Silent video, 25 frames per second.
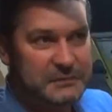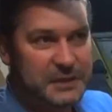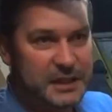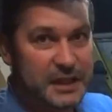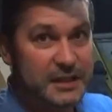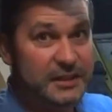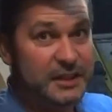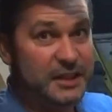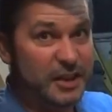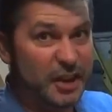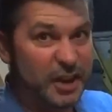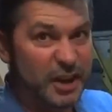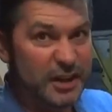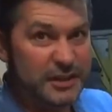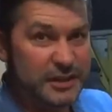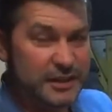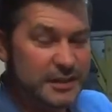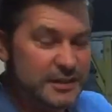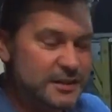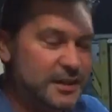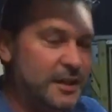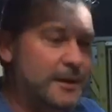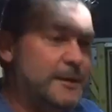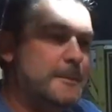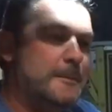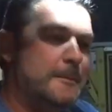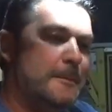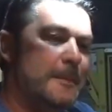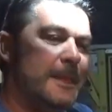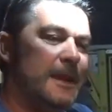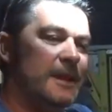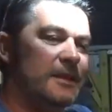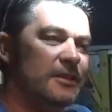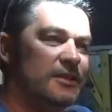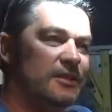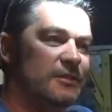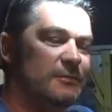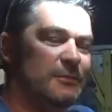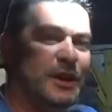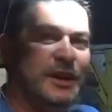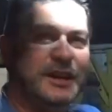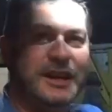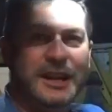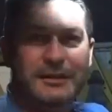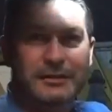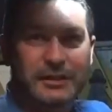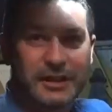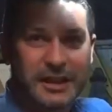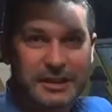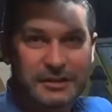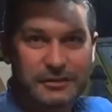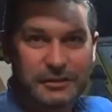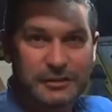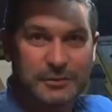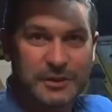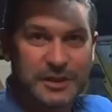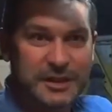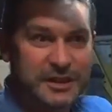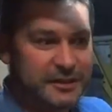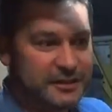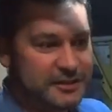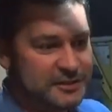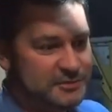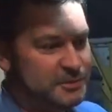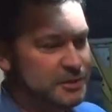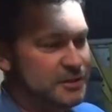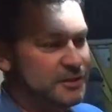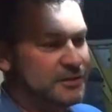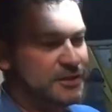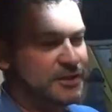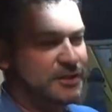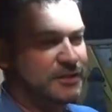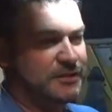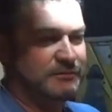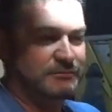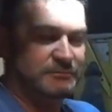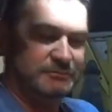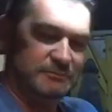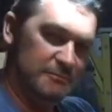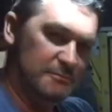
in the 90s, you might have electric windows which